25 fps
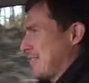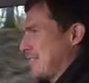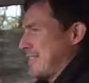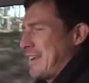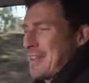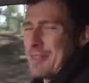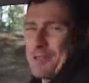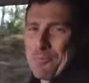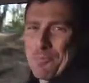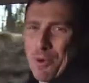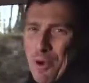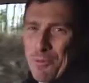
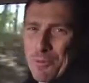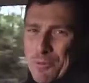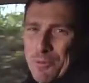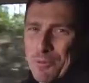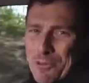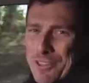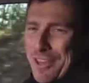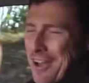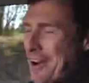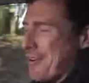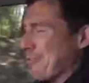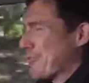Now, the problem
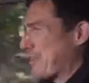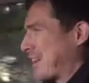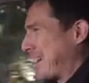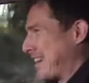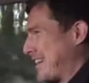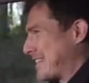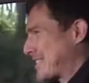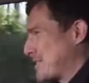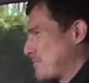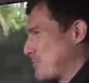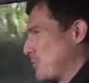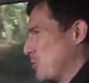with the old
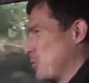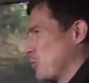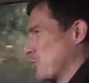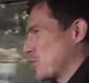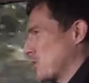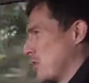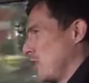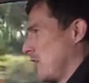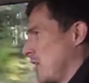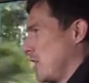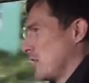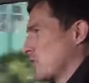Kia
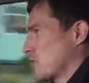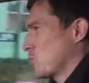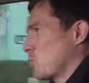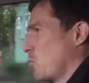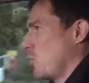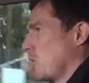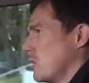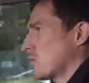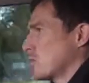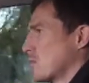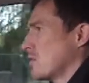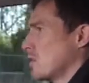Sportage
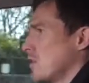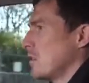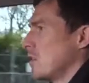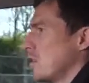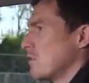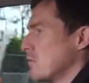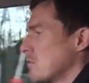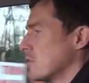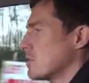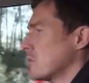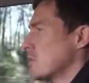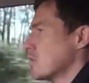was that
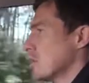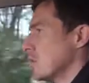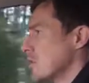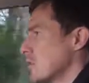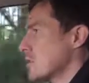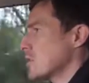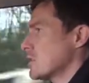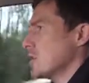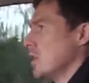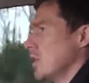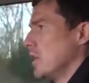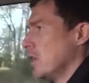it was
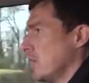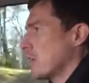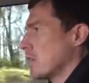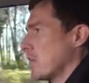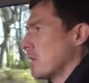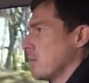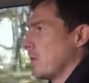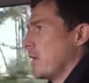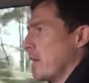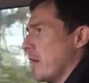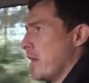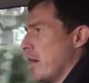just a
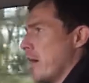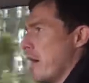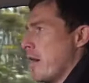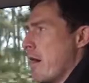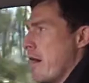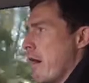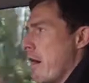little bit